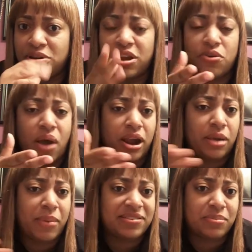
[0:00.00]
or they're
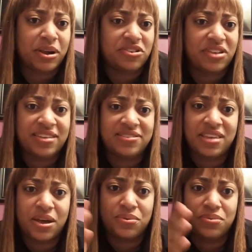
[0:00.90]
inquiring about some merchandise,
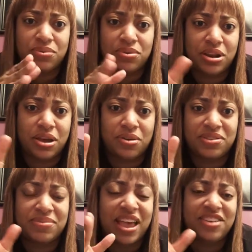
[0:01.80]

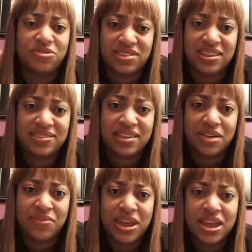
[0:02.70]
sometimes you see
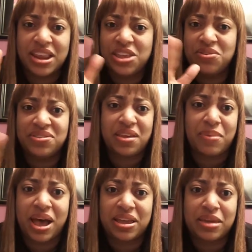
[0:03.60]
stuff and then you
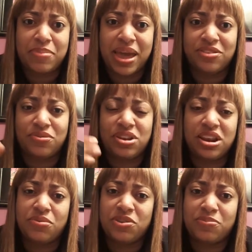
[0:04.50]
tell them, I'll get back to it. You
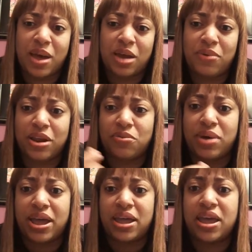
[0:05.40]
need to respond right
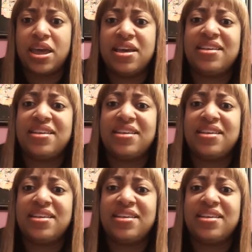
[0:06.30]
away.